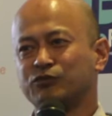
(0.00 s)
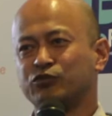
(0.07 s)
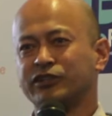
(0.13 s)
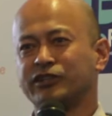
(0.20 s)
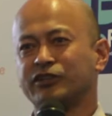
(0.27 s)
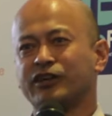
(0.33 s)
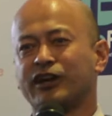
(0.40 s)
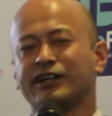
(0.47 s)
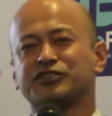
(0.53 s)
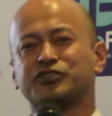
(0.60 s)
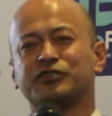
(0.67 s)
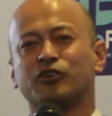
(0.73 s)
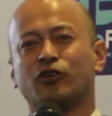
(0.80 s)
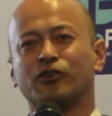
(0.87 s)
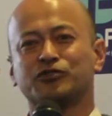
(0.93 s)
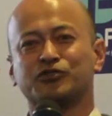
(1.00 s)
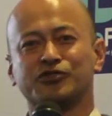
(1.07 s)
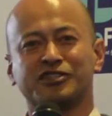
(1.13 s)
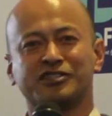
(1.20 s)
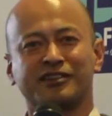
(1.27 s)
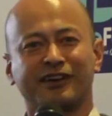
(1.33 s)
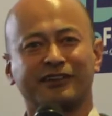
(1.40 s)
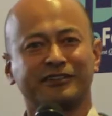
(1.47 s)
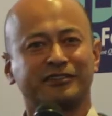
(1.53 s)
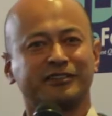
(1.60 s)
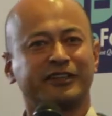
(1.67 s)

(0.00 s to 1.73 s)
we actually also started